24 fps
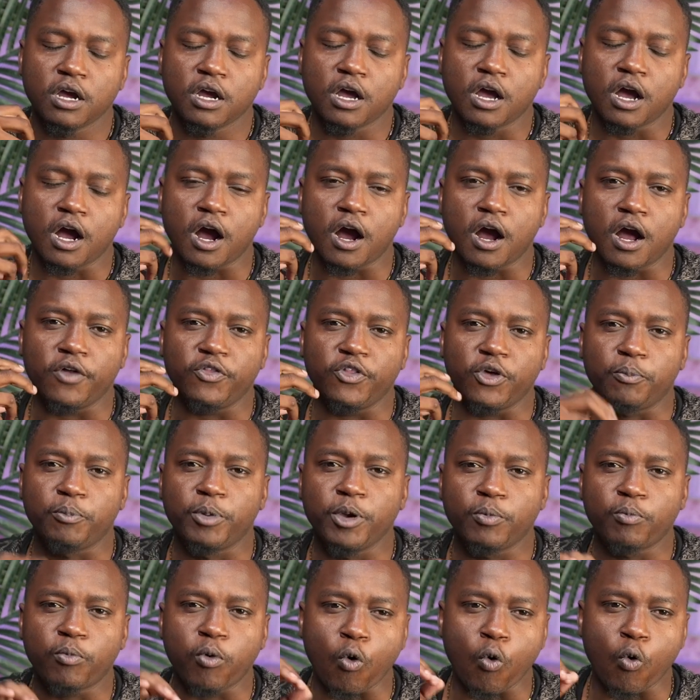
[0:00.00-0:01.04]
the
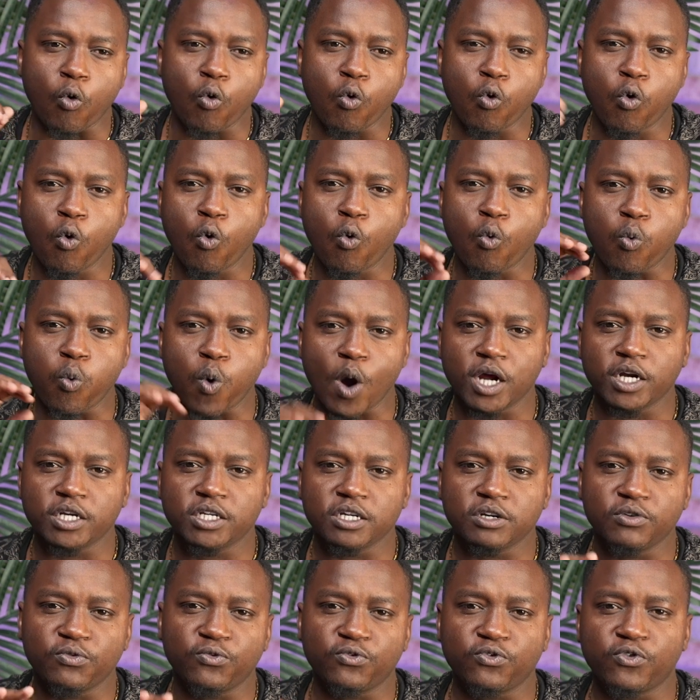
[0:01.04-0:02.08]
people who
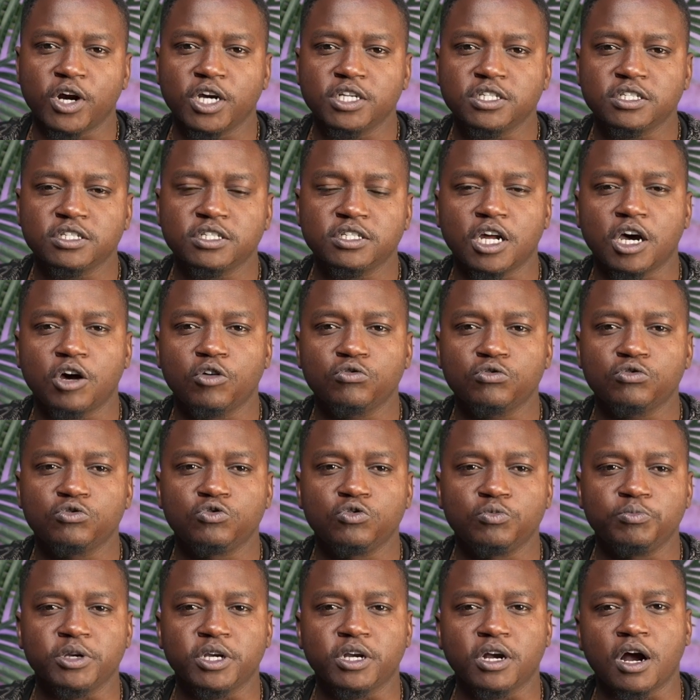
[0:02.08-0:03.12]
wanted France now to
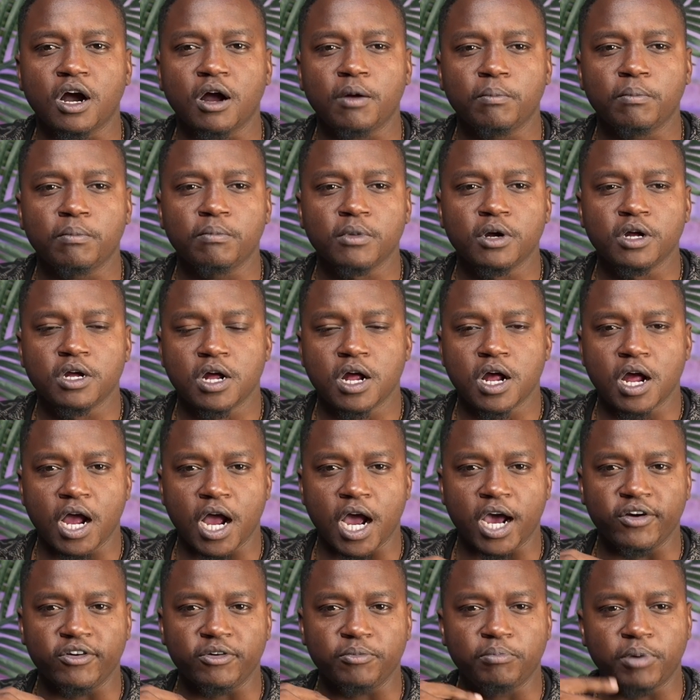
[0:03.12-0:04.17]
become
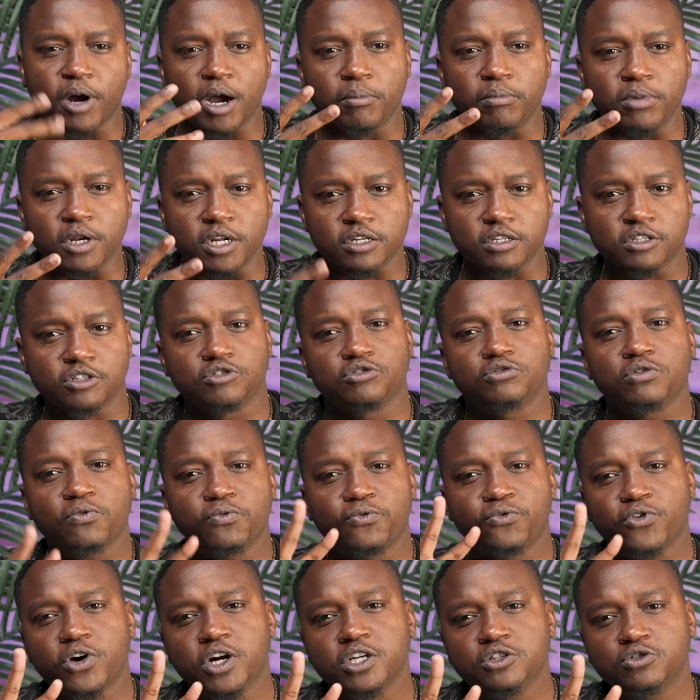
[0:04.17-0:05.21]
a republic. So
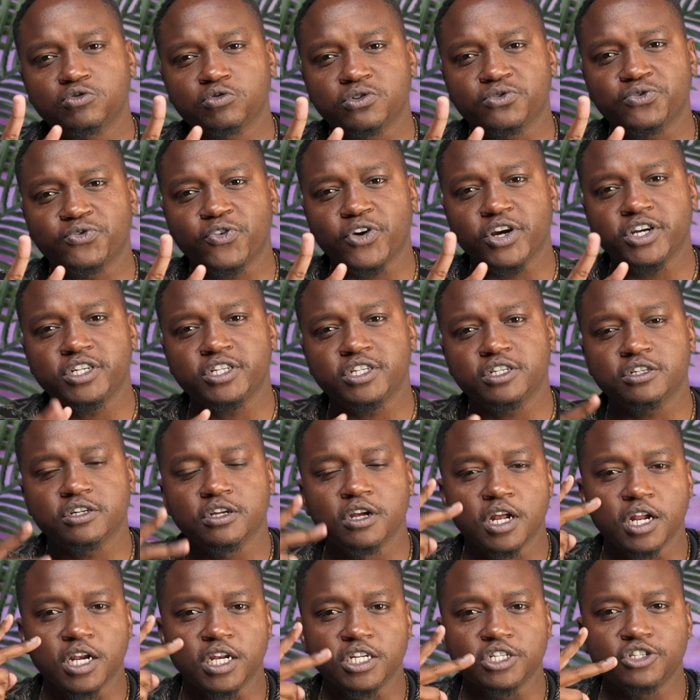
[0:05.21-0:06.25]
France was fighting
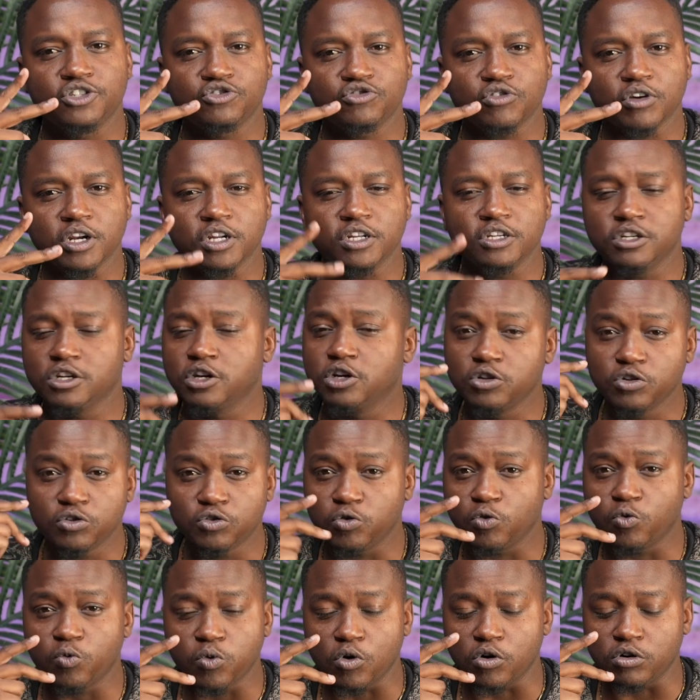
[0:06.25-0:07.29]
literally two
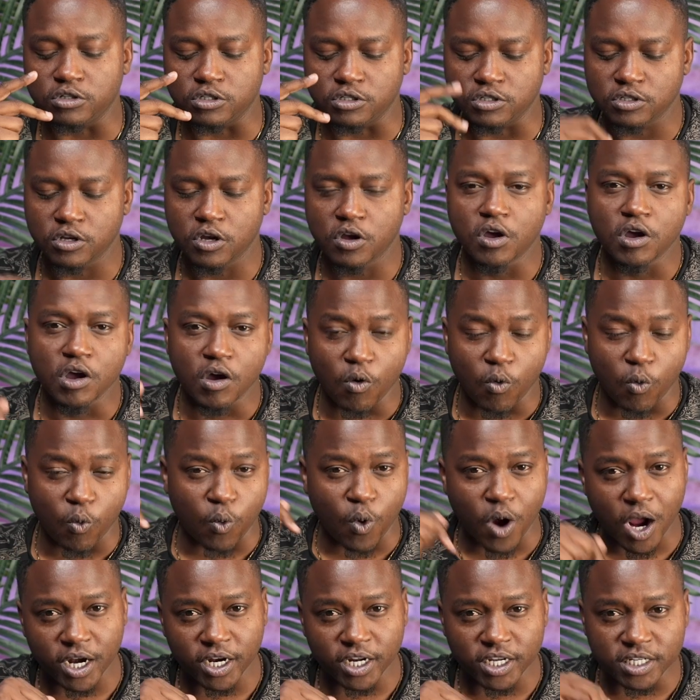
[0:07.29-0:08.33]
wars.
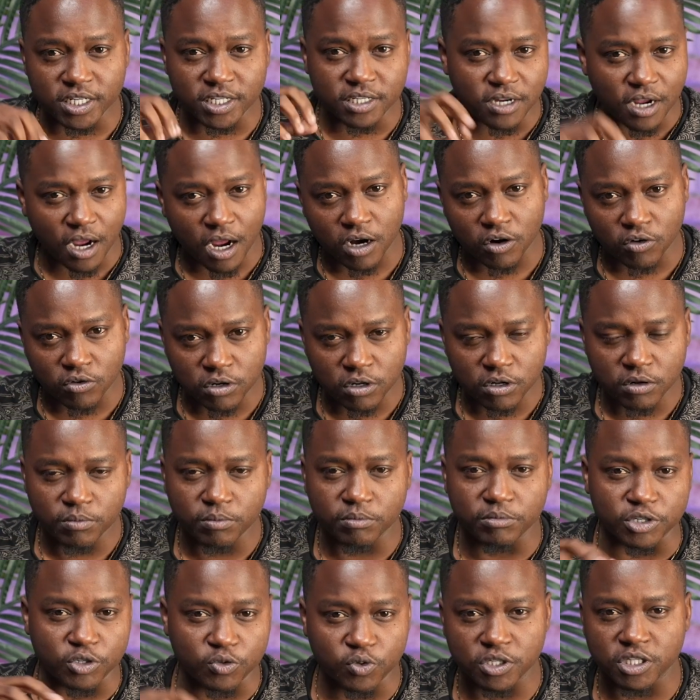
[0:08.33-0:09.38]
One internal
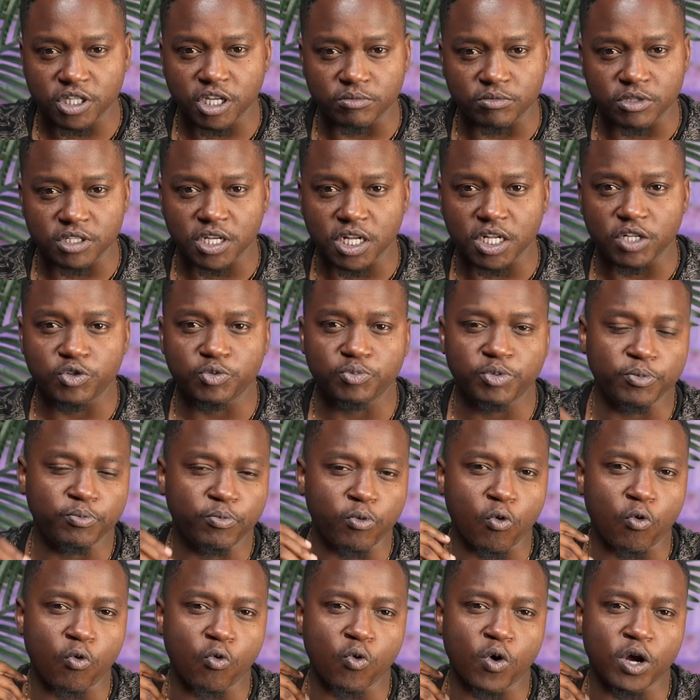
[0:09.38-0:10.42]
between themselves,
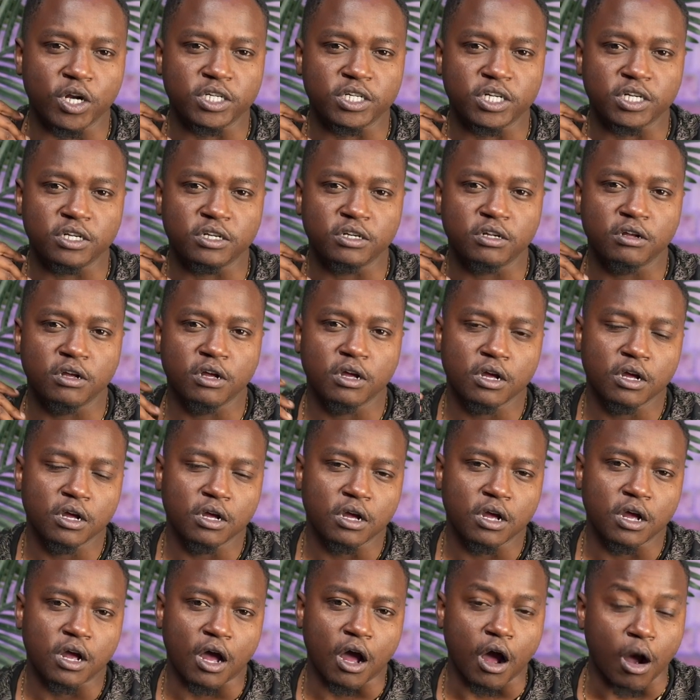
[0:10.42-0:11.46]
people who wanted
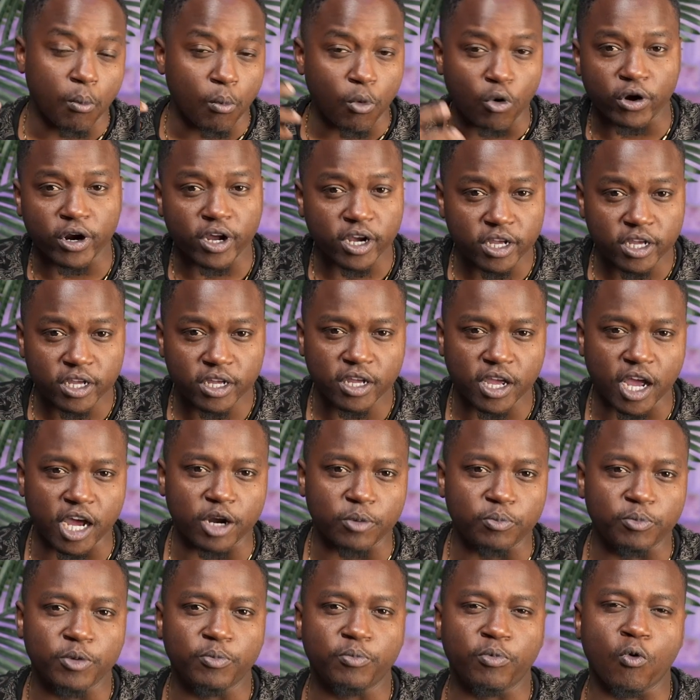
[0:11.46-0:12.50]
a monarchy and
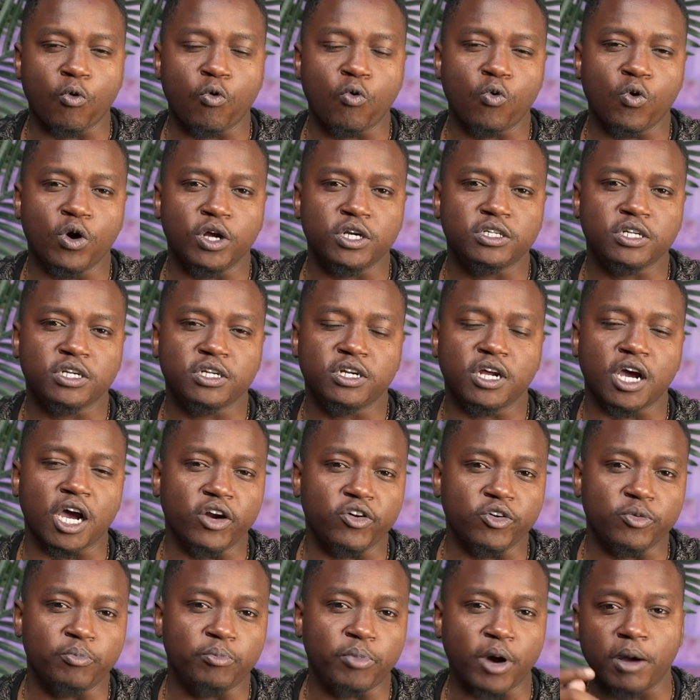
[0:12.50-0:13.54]
people who wanted a
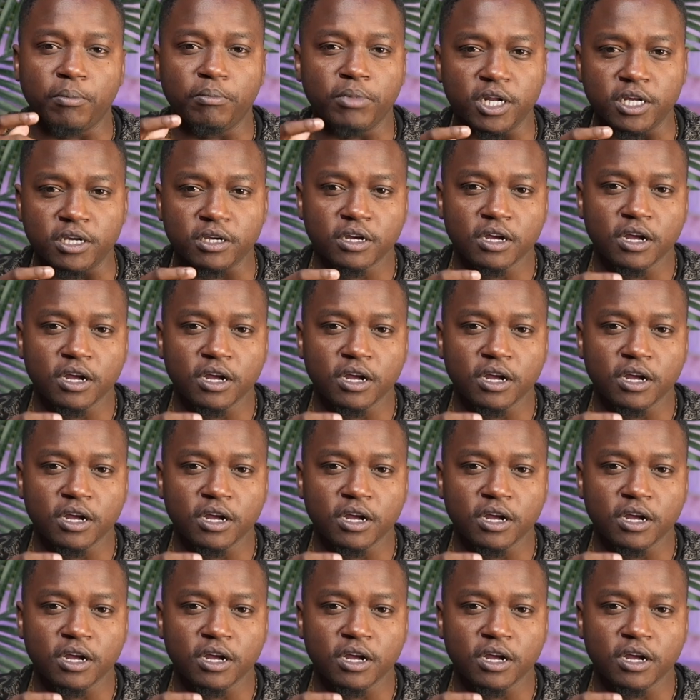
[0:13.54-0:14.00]
republic.